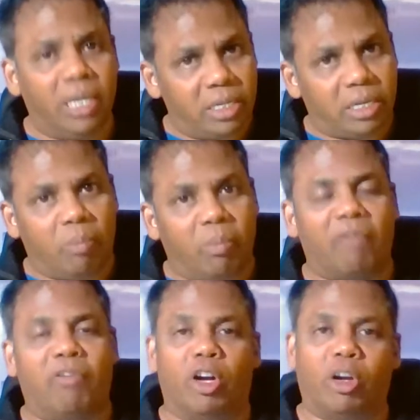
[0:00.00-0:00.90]
some
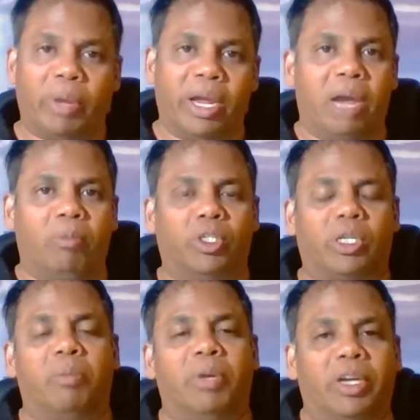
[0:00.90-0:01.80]
buffer to be able to
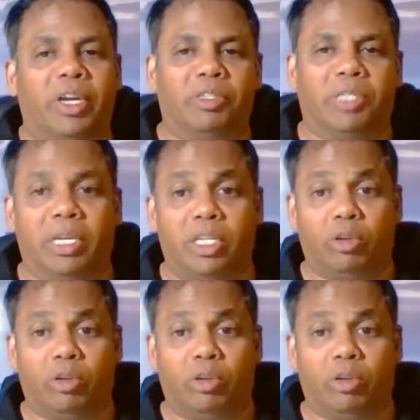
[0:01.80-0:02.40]
come into New Zealand.